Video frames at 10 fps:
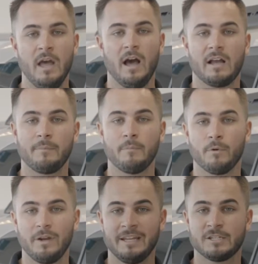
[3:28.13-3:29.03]
a couple
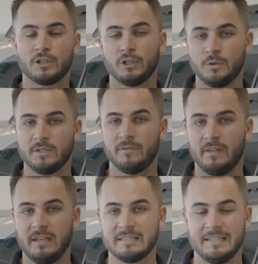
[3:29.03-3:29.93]
more exclusive
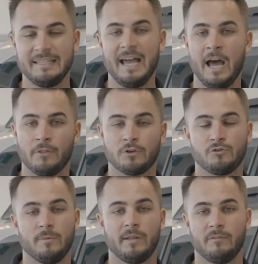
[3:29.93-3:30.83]
things that the other
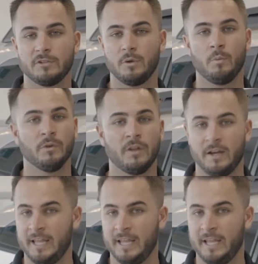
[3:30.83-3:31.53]
trim levels will not